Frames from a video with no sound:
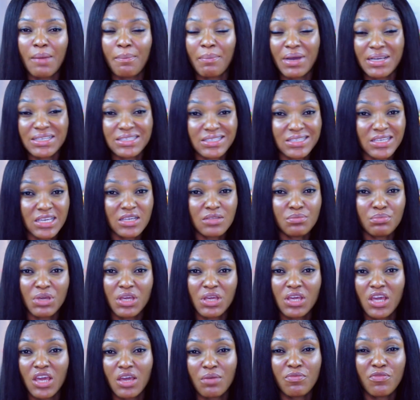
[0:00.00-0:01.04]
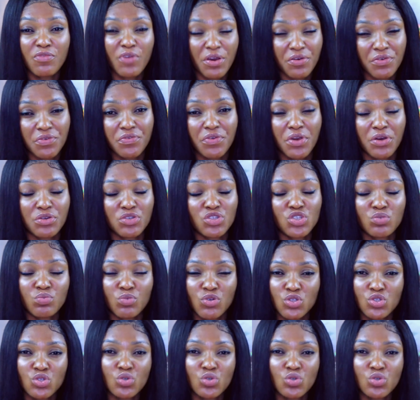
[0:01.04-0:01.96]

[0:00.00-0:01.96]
my skin became very smooth.